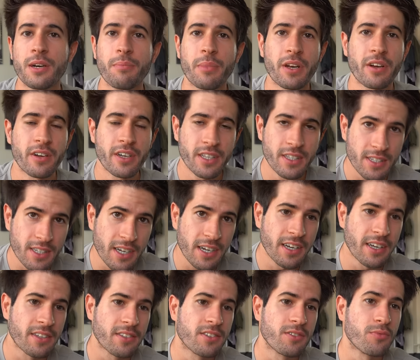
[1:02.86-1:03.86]
a better
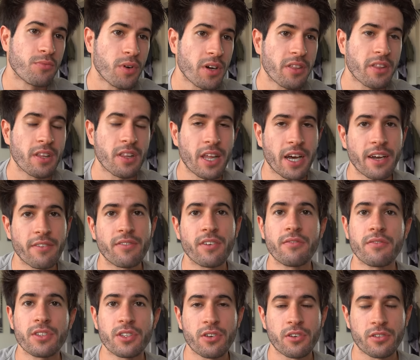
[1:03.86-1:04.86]
insight into what the life
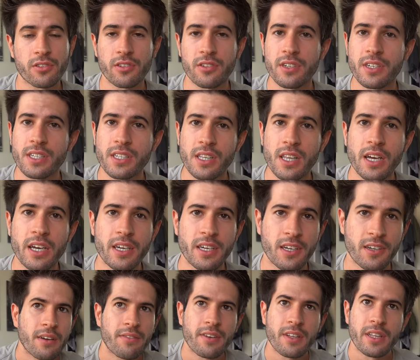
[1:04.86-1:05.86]
of a doctor is like.
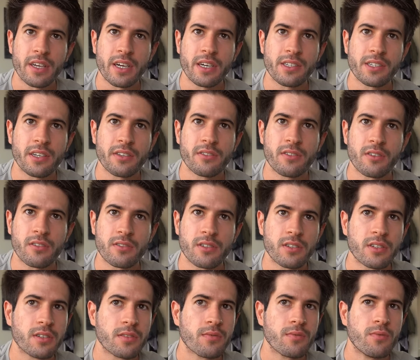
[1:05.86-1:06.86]
I feel like I said
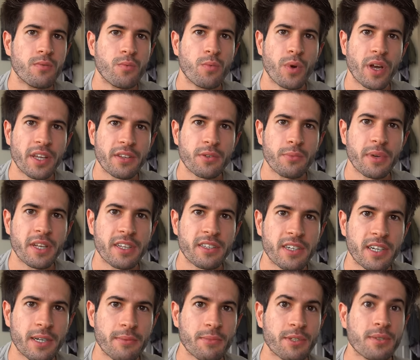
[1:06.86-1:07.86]
doctor way too many
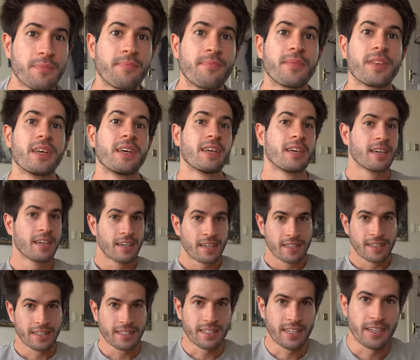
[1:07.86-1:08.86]
times.
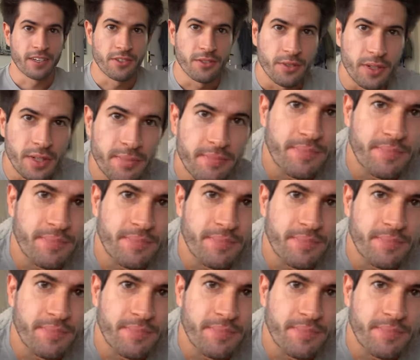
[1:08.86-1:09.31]
Let's get into it.